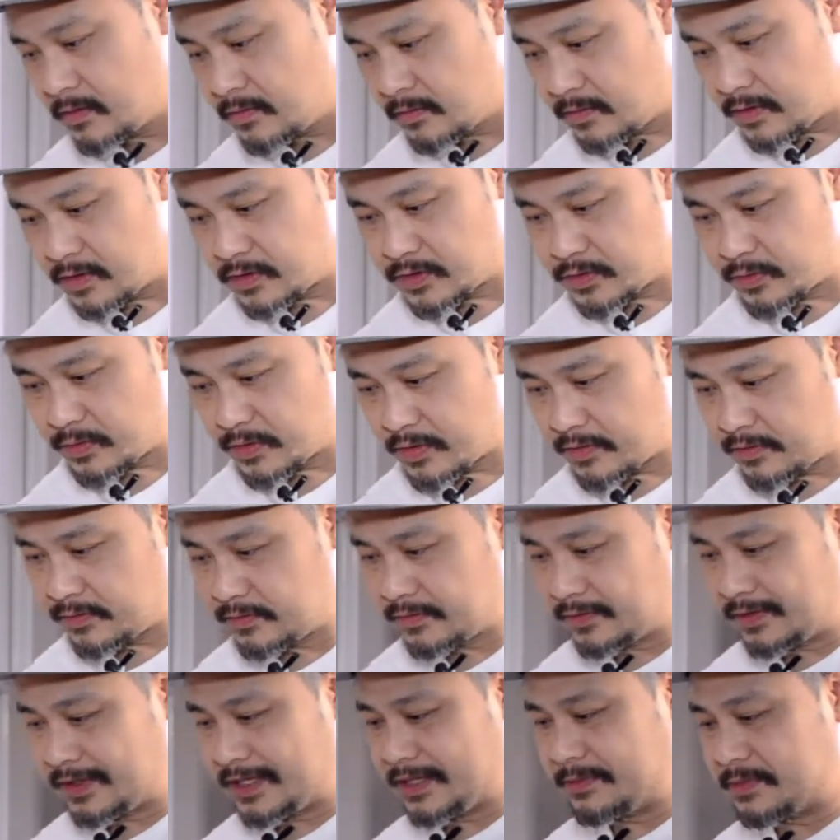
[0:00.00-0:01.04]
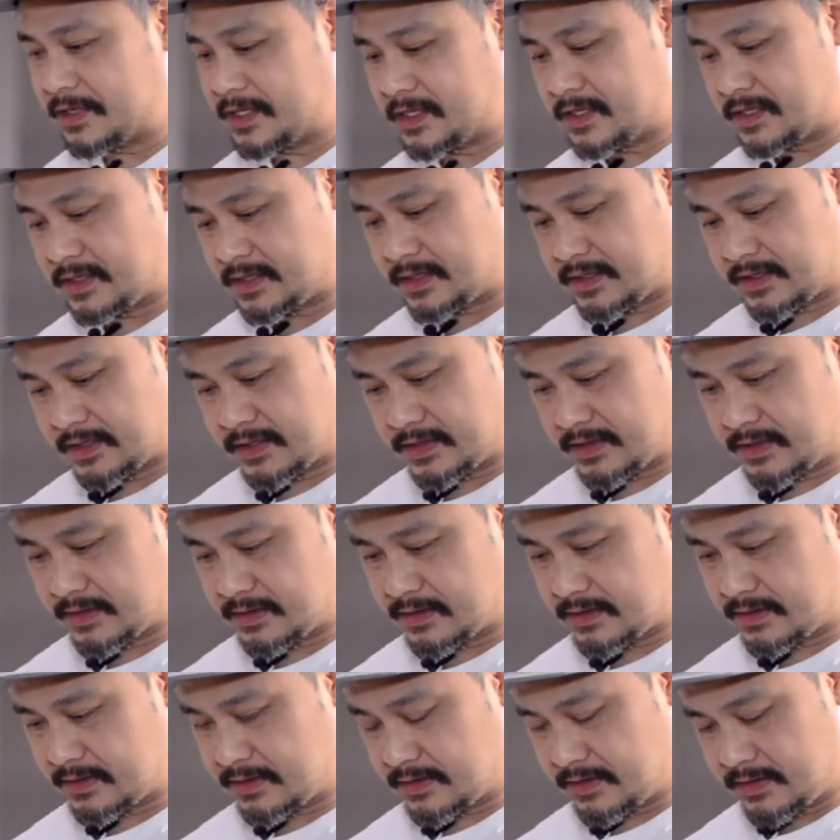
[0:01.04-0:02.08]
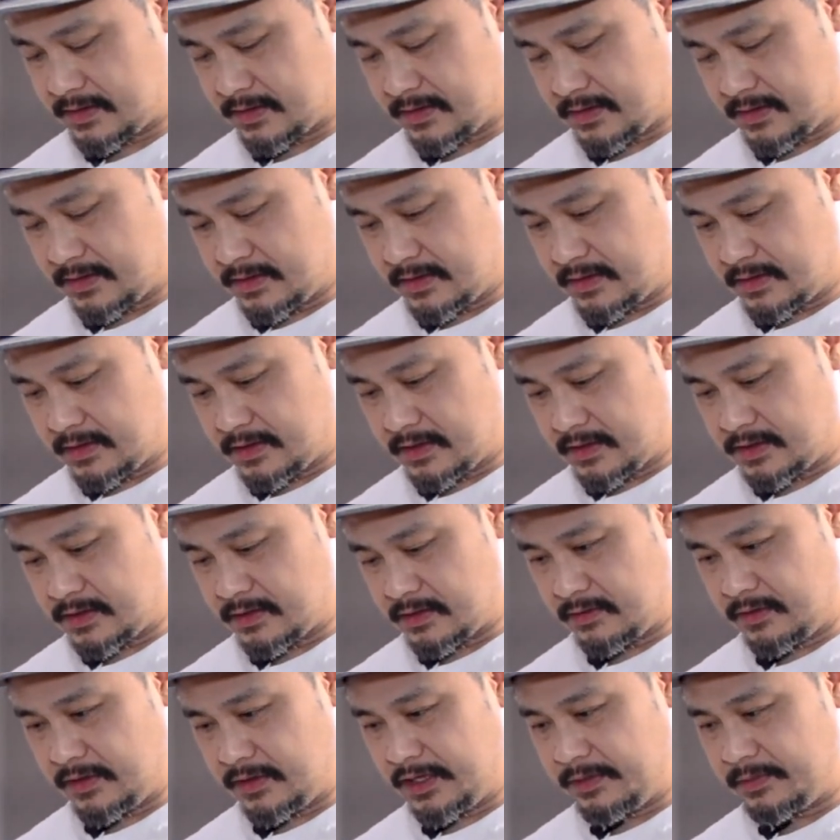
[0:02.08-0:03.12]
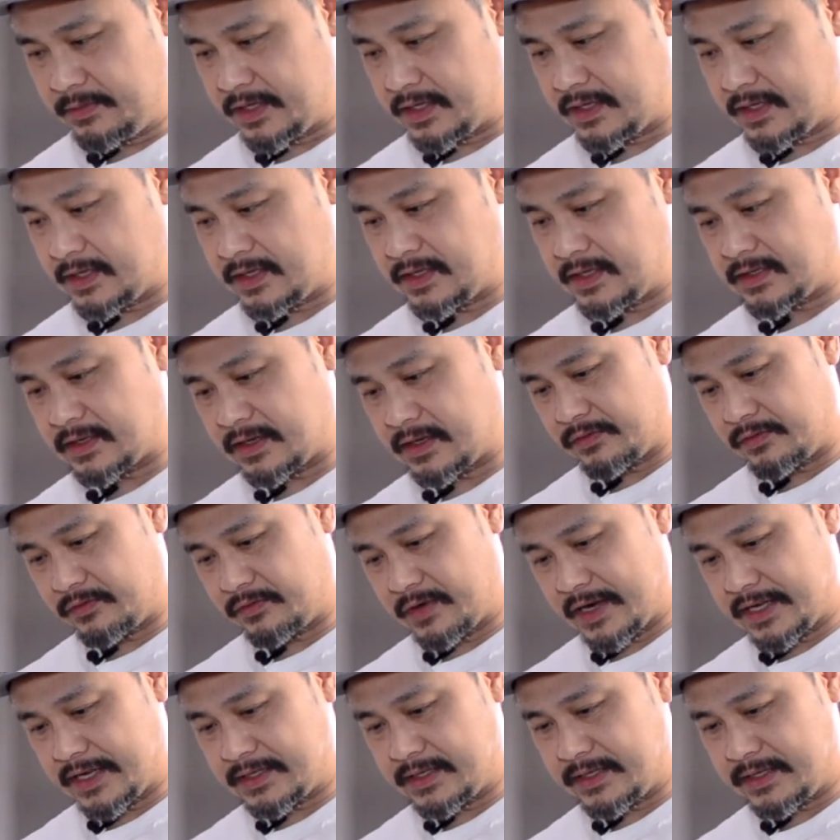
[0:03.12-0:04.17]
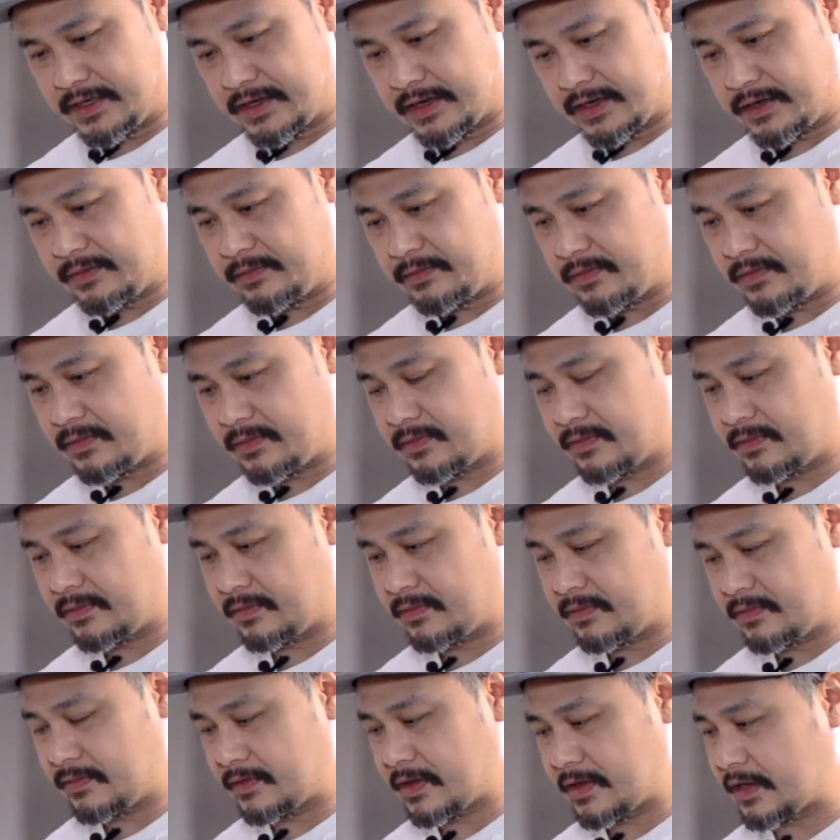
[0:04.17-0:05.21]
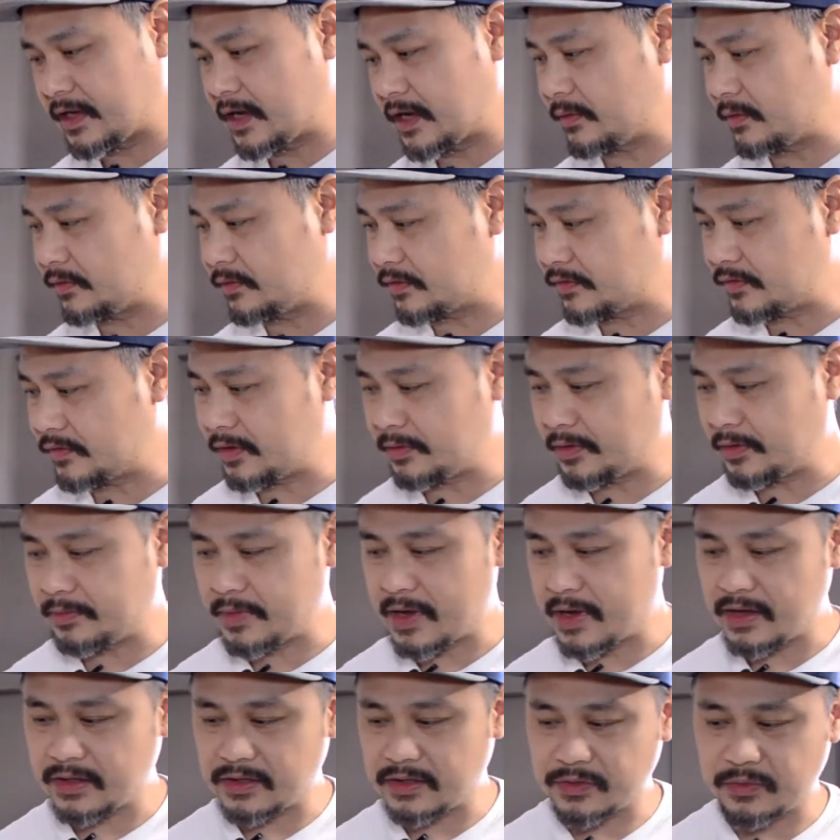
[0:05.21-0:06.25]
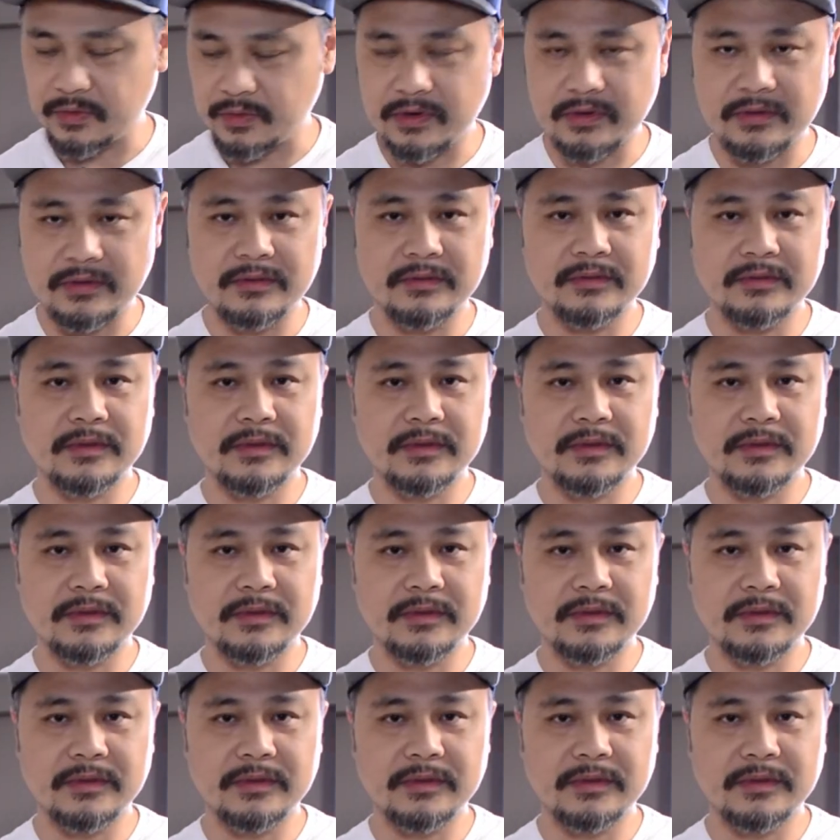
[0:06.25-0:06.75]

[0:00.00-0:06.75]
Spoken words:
What else do we have? Lehman's. So Lehman is a racing game that came with the family pack as well.